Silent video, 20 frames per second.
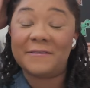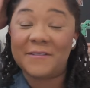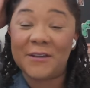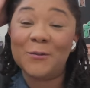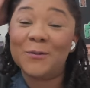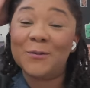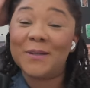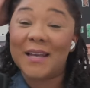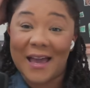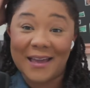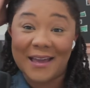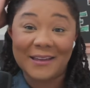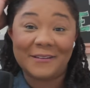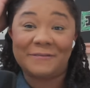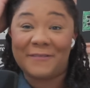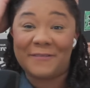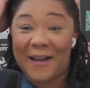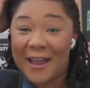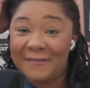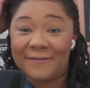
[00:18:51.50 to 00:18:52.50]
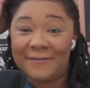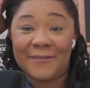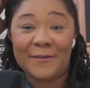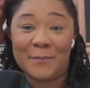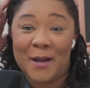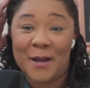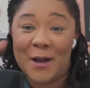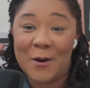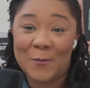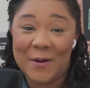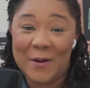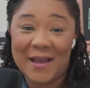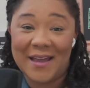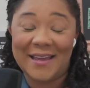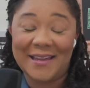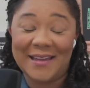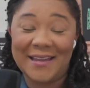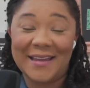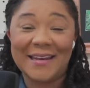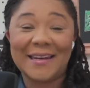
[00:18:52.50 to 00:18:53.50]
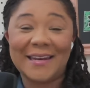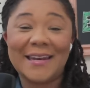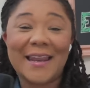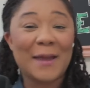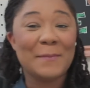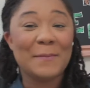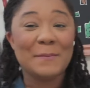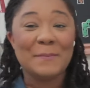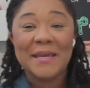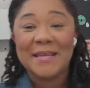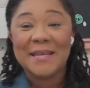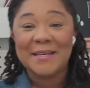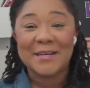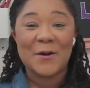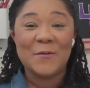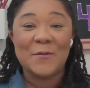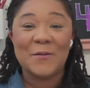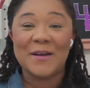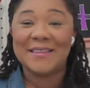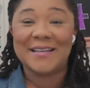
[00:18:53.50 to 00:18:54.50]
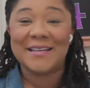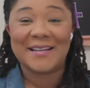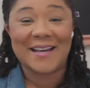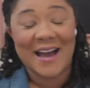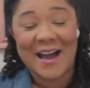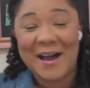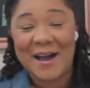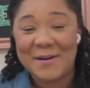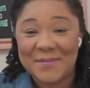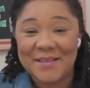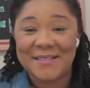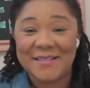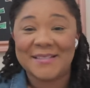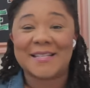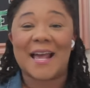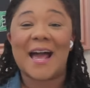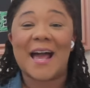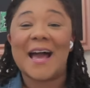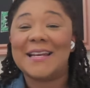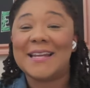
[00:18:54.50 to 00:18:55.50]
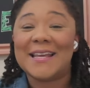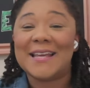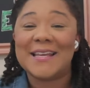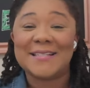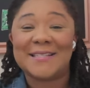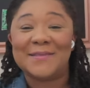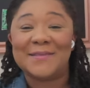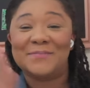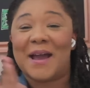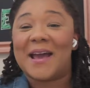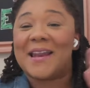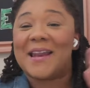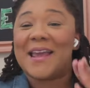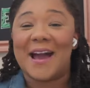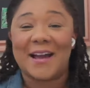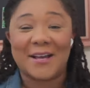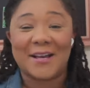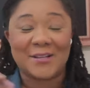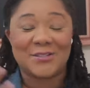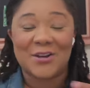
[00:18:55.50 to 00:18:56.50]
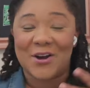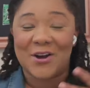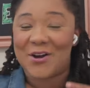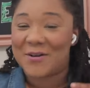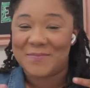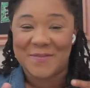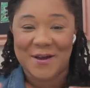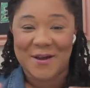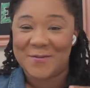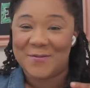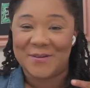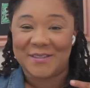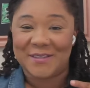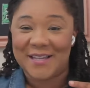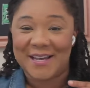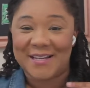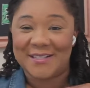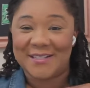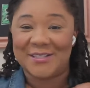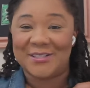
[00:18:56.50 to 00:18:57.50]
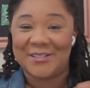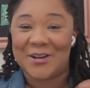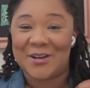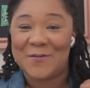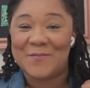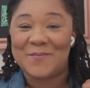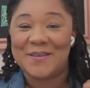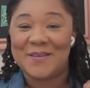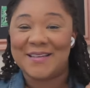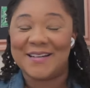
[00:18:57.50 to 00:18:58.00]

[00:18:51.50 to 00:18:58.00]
you like Fight for My Way, let me know in the comments. I need somebody I can talk about with that show and because